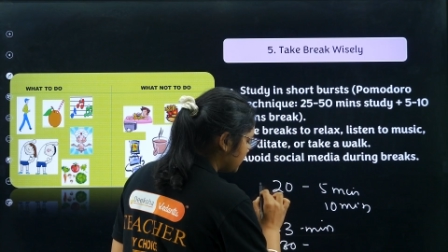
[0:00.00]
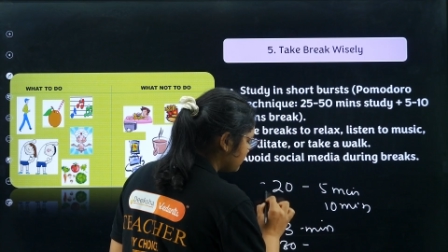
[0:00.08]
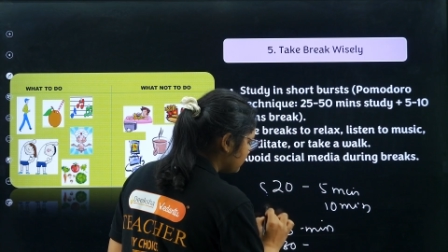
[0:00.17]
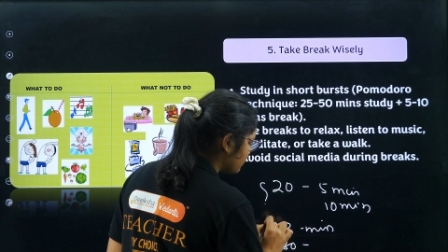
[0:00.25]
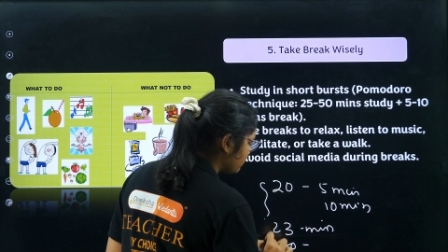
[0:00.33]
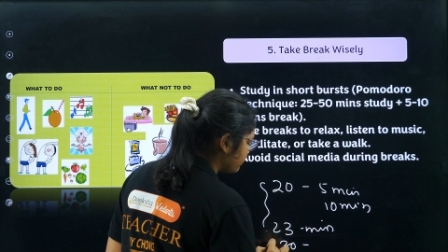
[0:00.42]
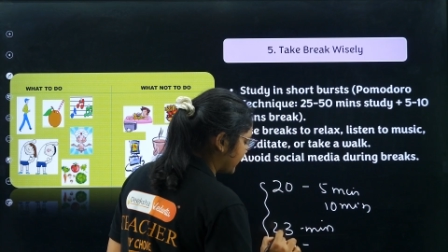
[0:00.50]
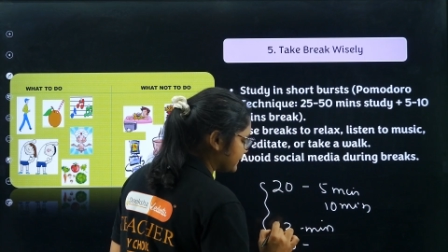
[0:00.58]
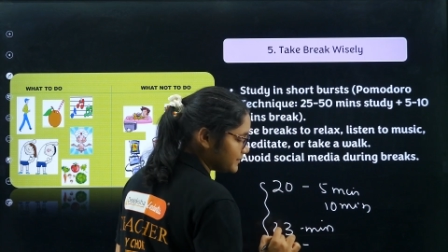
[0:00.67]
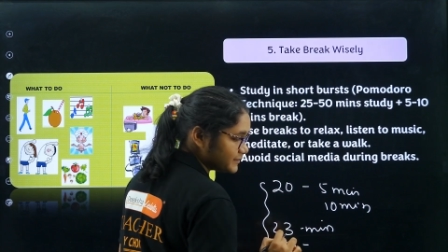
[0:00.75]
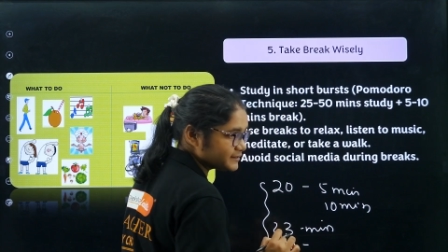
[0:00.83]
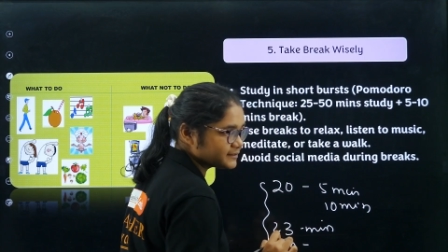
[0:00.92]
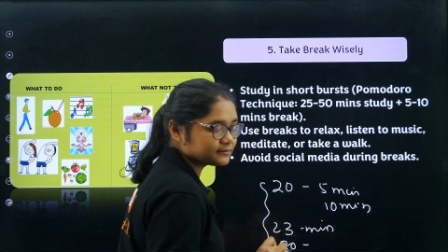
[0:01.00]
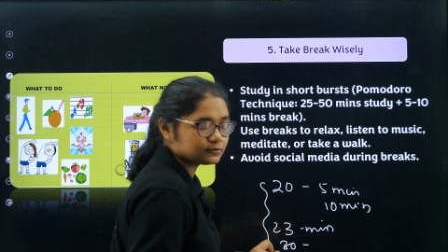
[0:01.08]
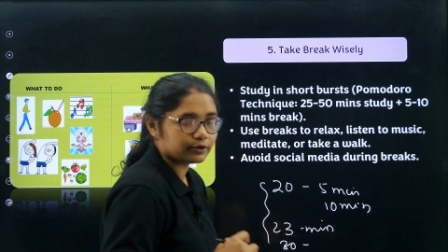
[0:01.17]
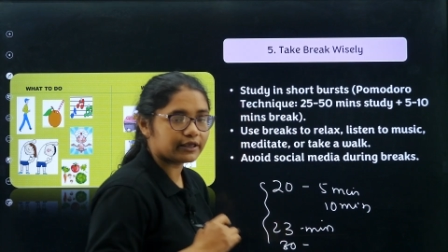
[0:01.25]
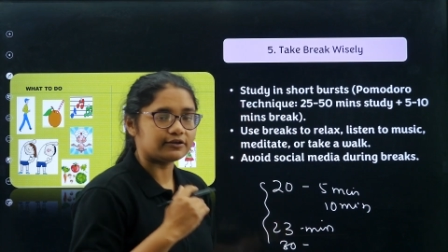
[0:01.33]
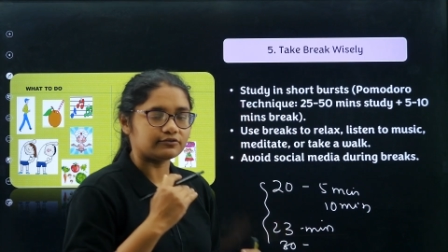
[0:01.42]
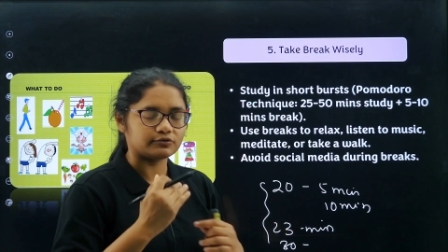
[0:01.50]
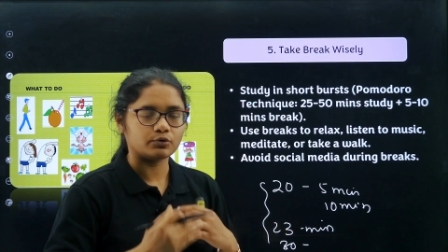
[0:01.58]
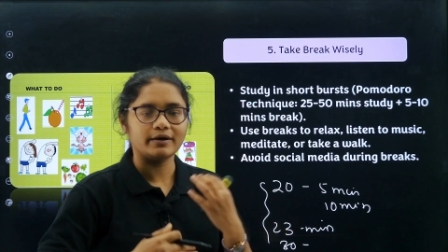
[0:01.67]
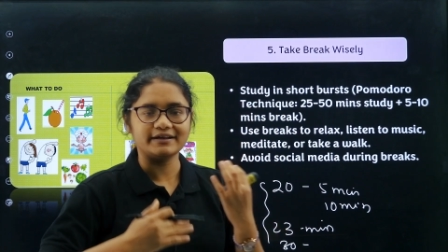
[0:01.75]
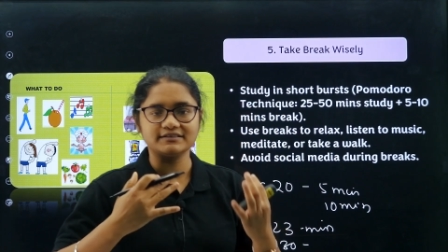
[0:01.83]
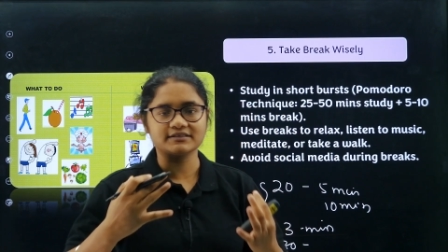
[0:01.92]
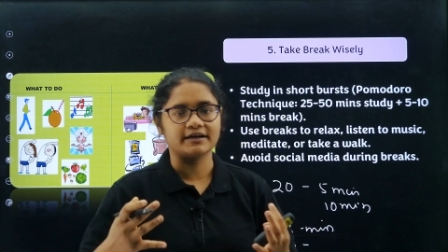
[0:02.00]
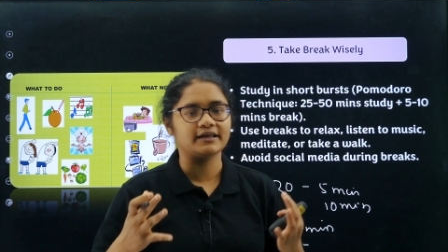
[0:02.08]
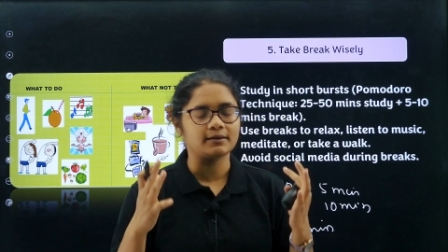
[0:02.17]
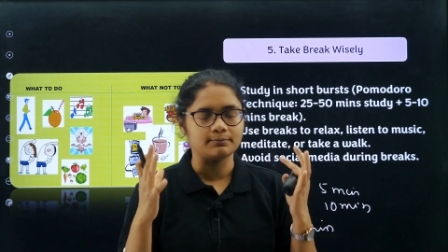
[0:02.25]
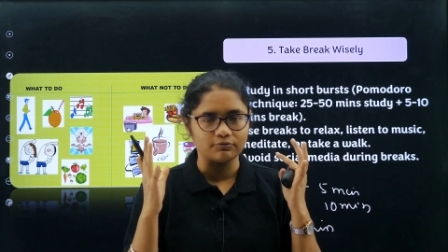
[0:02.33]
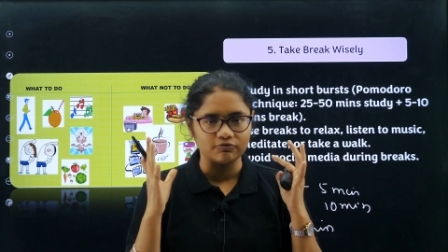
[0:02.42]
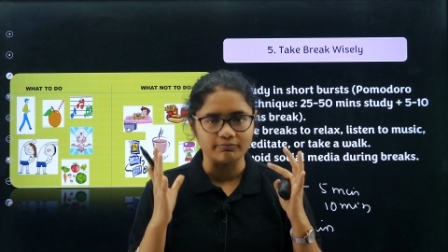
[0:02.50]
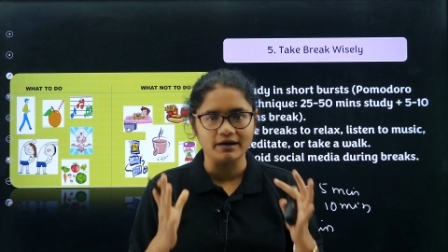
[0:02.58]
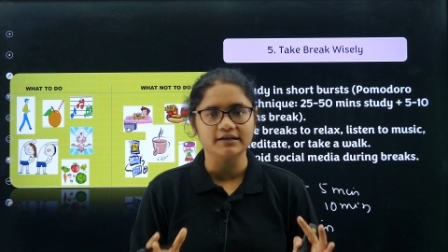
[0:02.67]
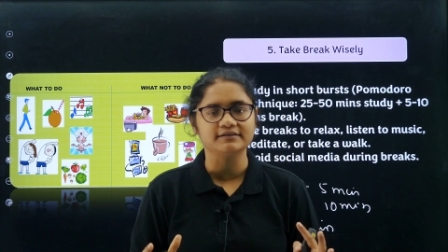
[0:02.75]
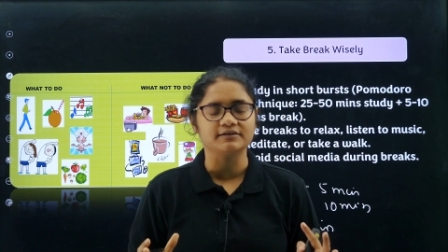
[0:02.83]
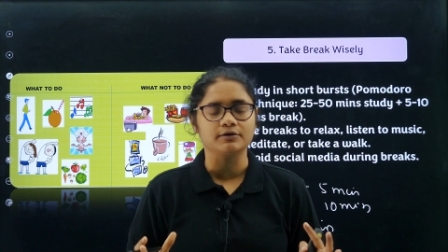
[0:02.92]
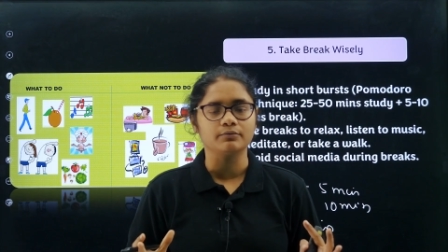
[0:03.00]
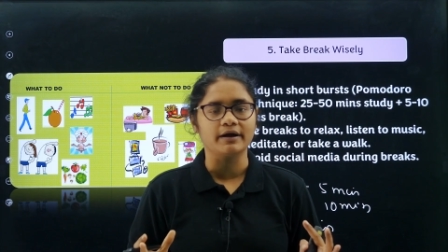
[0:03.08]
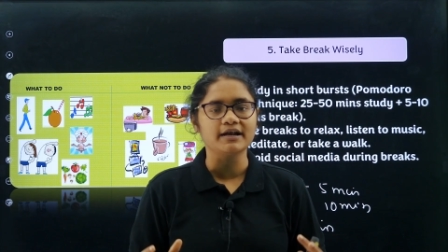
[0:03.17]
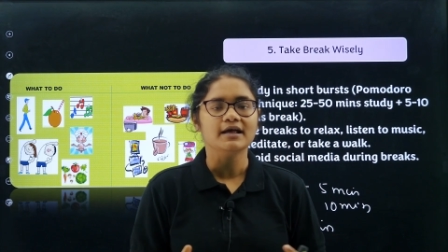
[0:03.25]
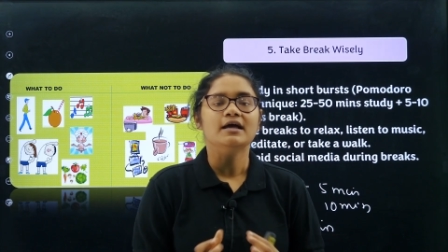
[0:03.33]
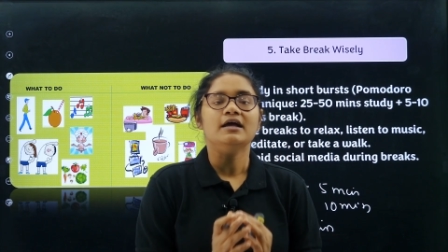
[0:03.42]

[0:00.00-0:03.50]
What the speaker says: improve like this. Okay, slow and steady improvement is required.